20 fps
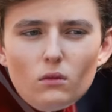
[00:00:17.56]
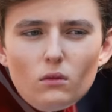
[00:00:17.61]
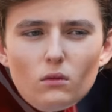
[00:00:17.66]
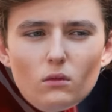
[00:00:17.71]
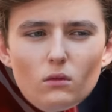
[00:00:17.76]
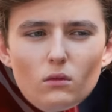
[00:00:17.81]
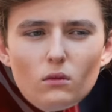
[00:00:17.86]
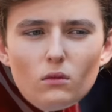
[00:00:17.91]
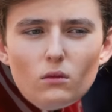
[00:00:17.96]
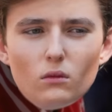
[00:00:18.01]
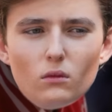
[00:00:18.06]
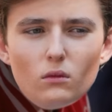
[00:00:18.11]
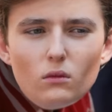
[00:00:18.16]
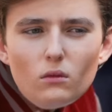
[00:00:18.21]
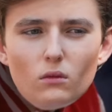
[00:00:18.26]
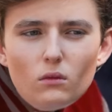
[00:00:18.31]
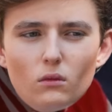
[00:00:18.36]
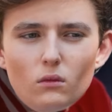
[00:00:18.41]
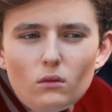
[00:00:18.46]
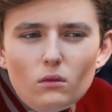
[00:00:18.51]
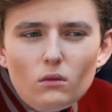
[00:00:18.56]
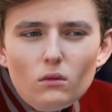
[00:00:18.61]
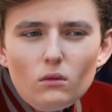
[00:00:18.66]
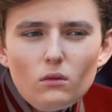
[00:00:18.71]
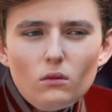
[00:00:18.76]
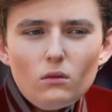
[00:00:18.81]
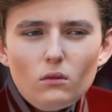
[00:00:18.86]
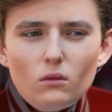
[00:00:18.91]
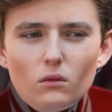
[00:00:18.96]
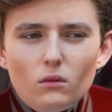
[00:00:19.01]

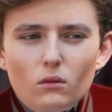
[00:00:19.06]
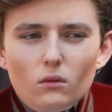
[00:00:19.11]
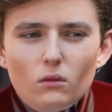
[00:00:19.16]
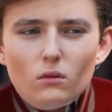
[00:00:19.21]
Nobody speaks.